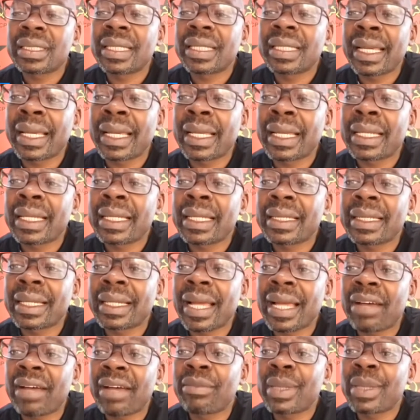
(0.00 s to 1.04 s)

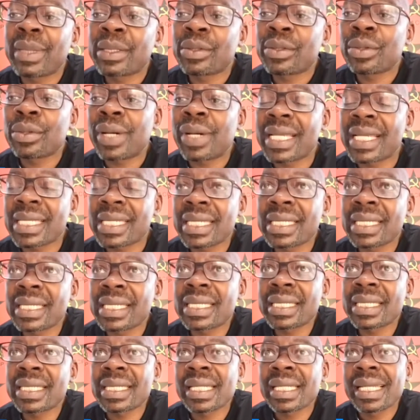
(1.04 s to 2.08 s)
the government to
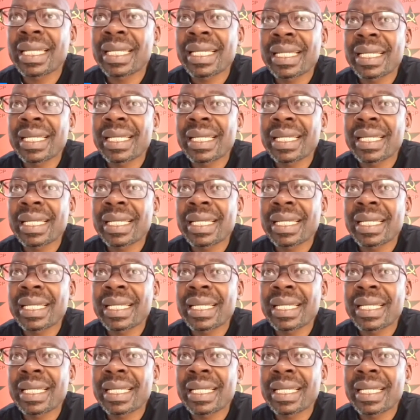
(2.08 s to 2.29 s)
assist